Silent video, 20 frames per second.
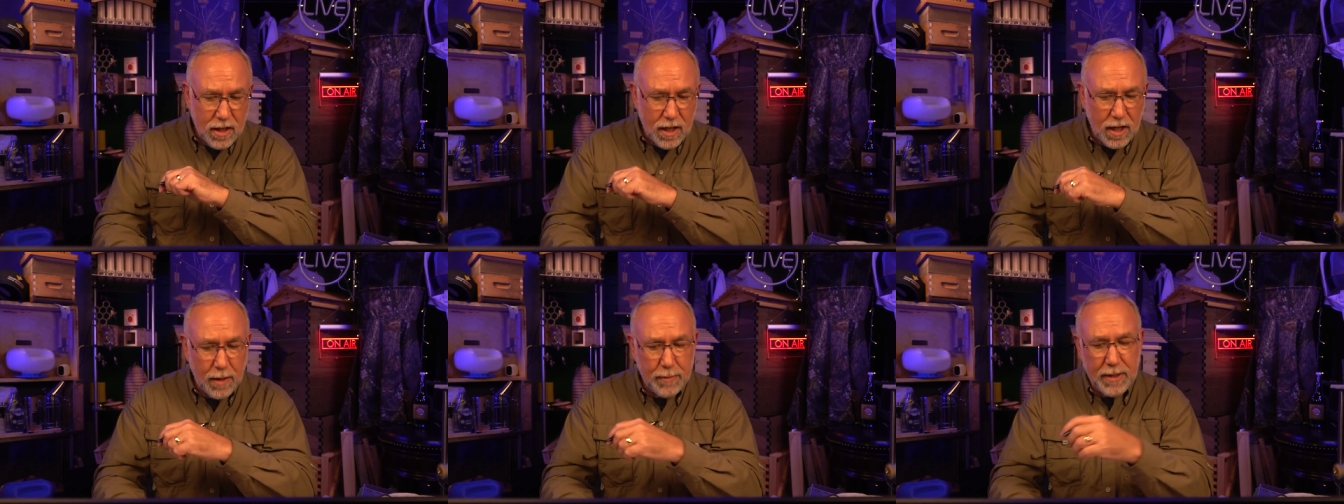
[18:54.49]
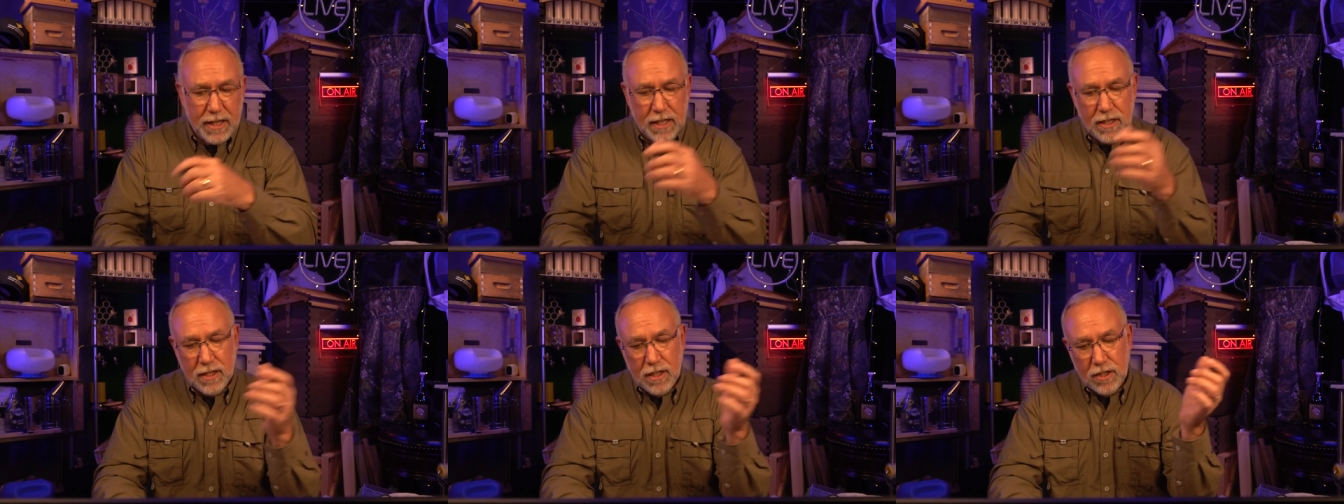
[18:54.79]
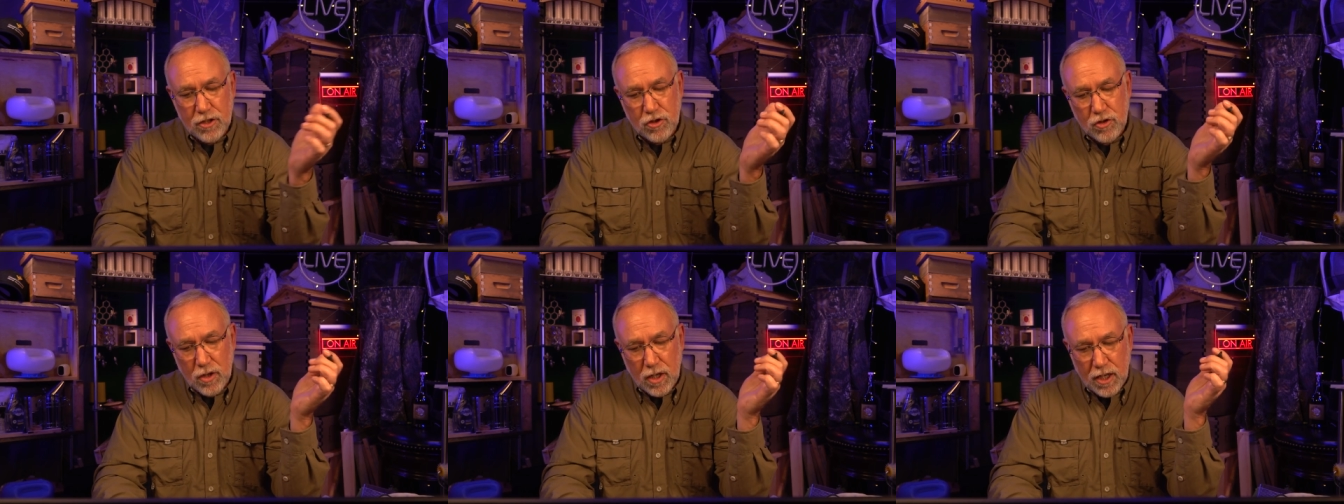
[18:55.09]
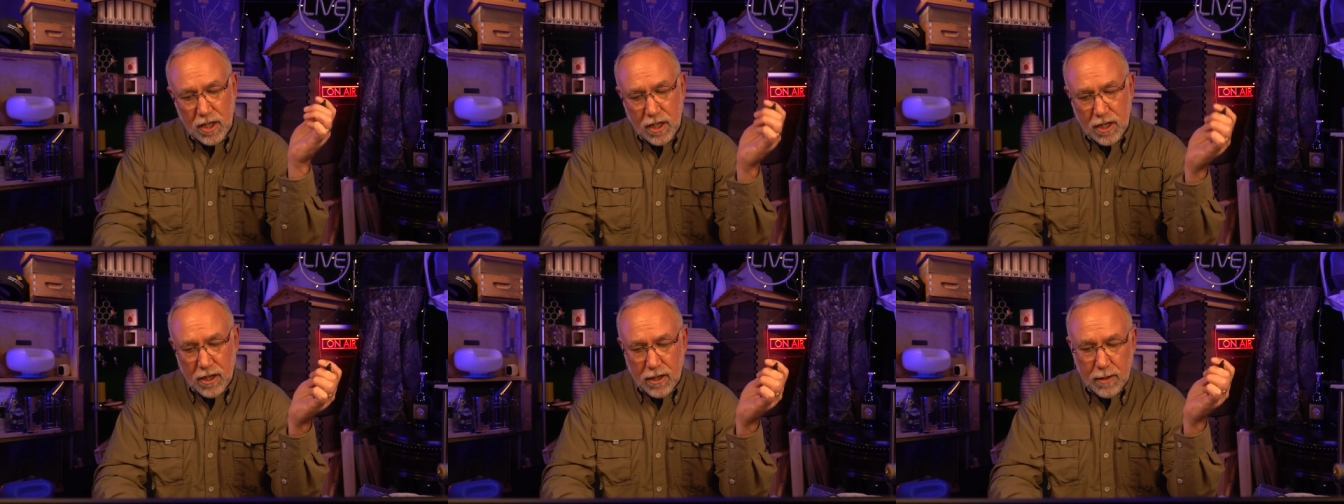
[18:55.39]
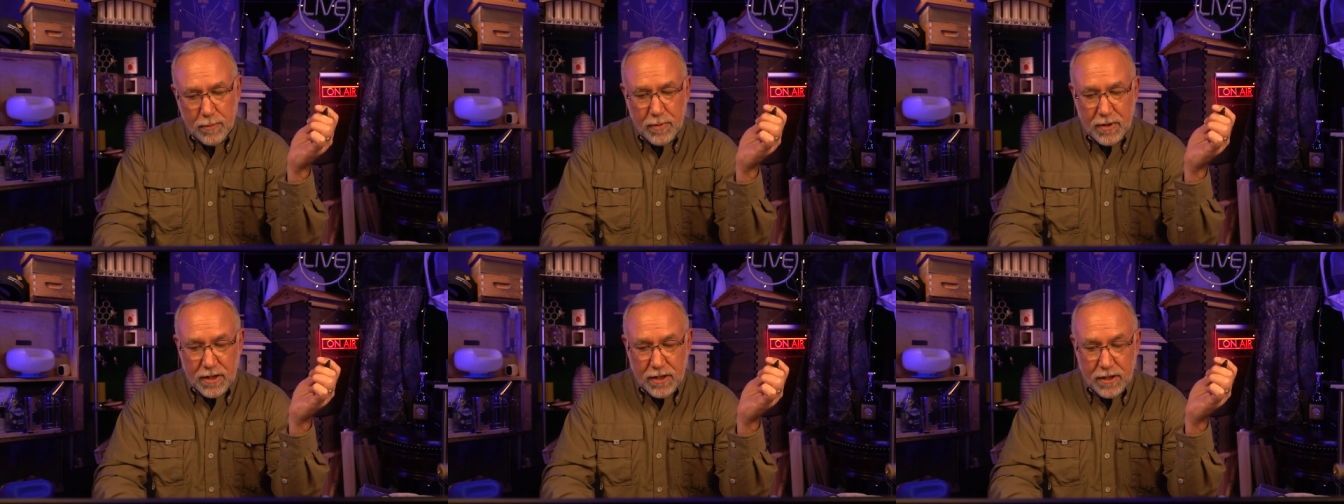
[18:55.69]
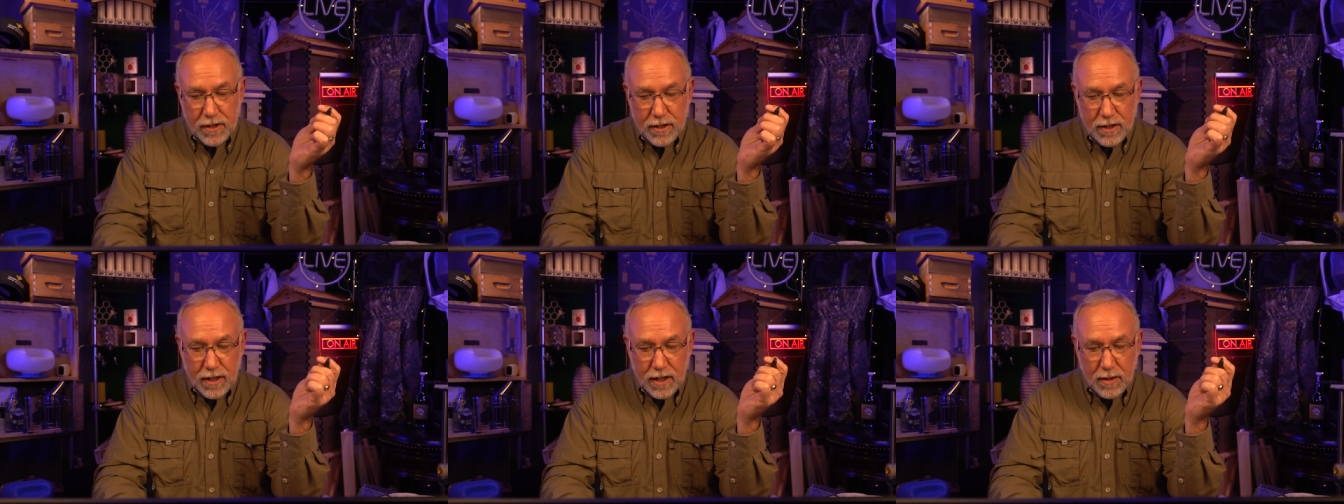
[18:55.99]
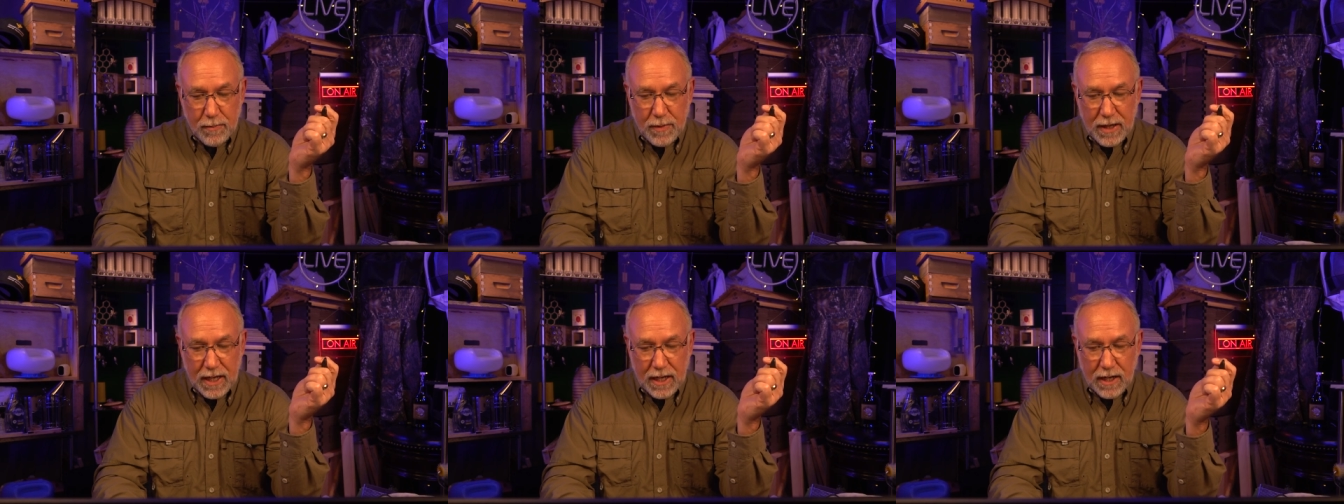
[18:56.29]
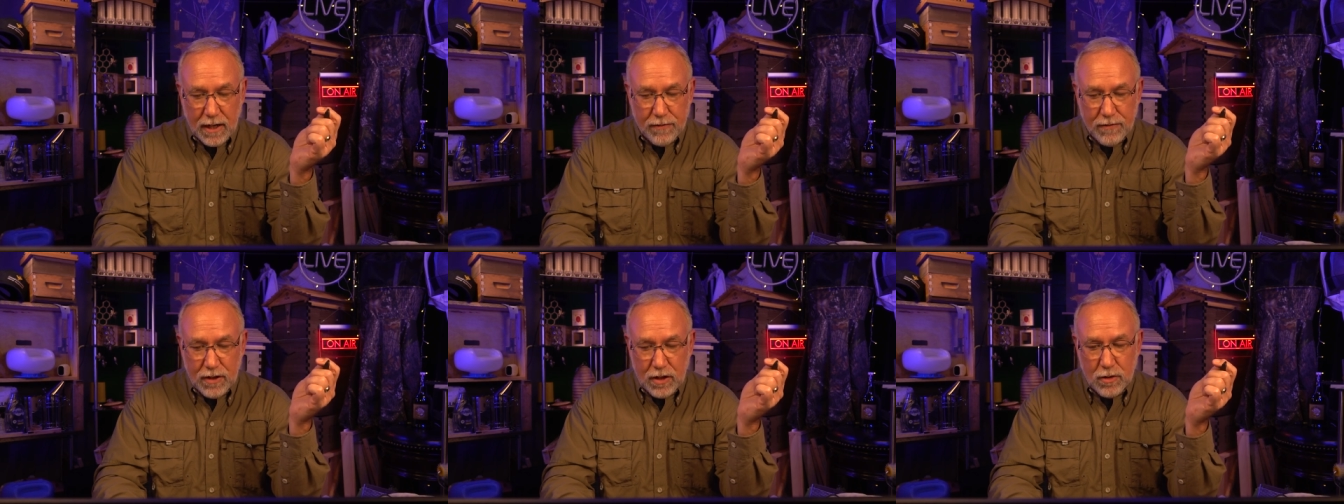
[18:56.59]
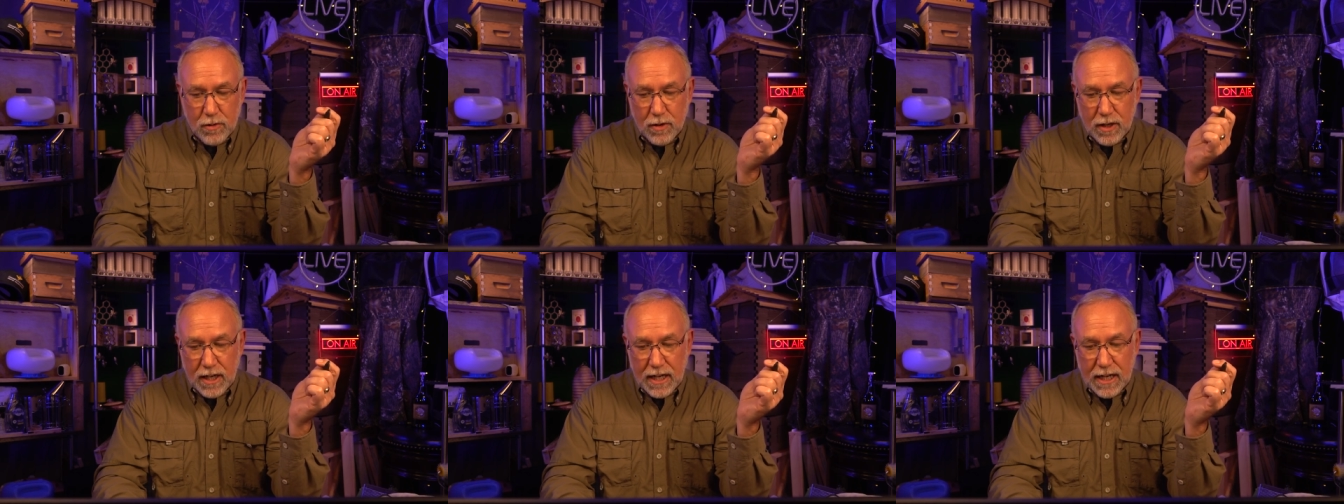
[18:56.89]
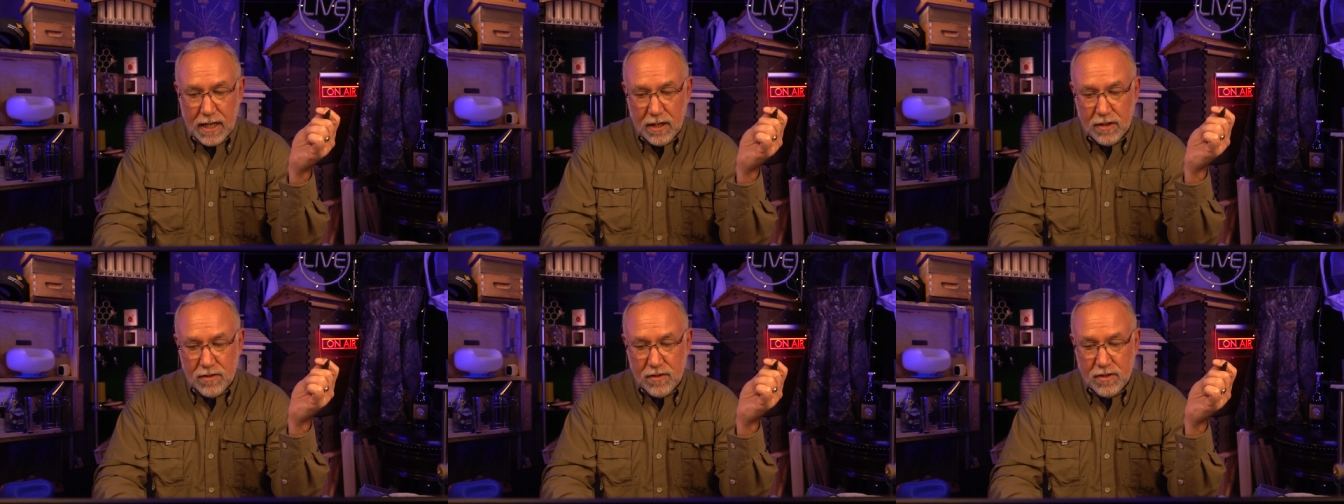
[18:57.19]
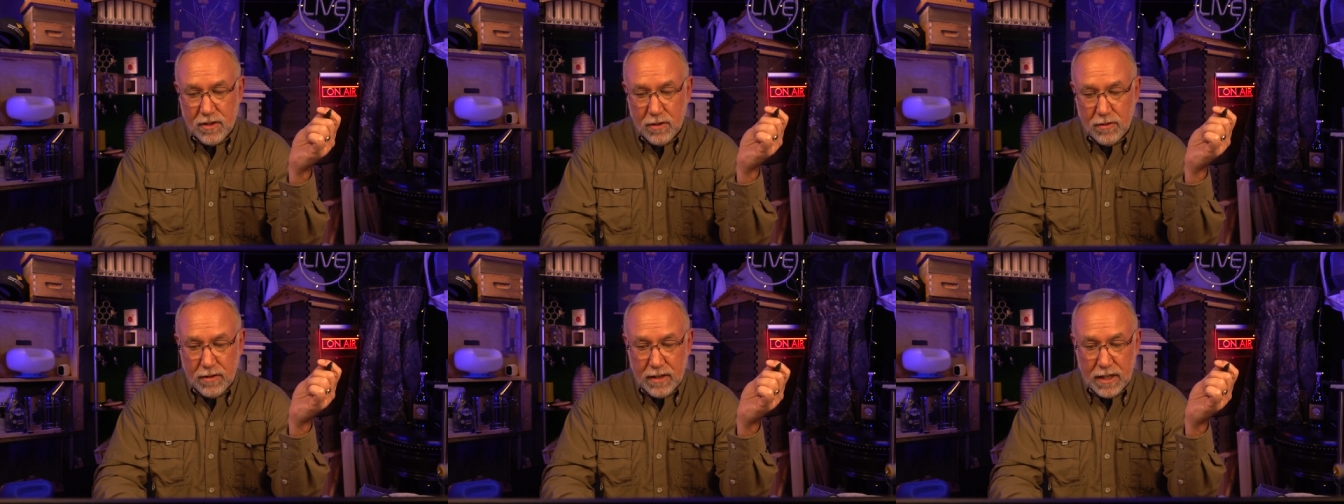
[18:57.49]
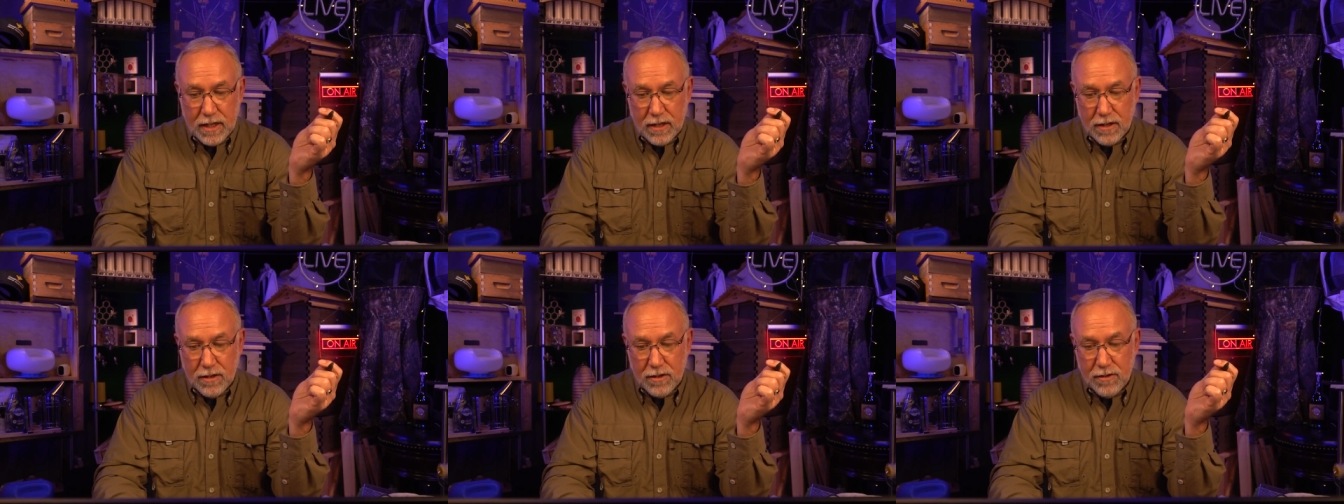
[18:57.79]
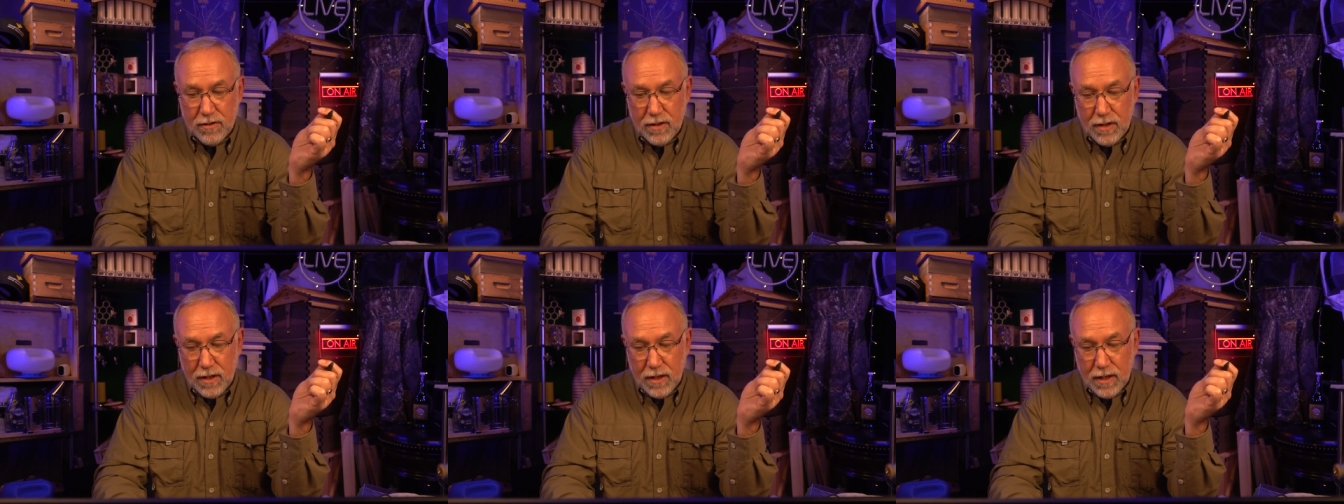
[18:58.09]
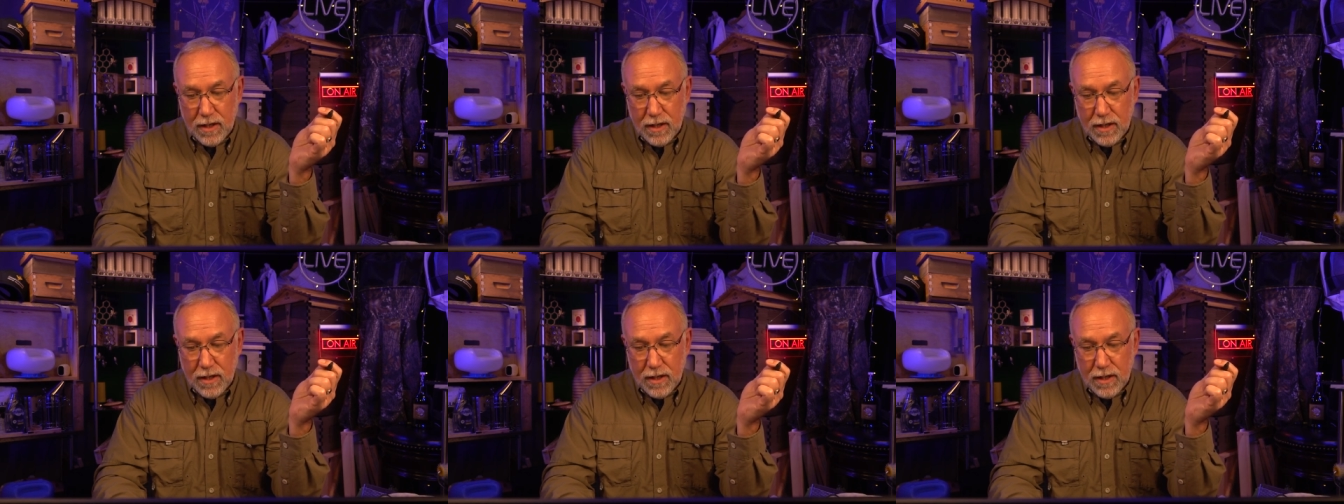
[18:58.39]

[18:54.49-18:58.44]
I mean, a drunk carpenter can make every door in a house so narrow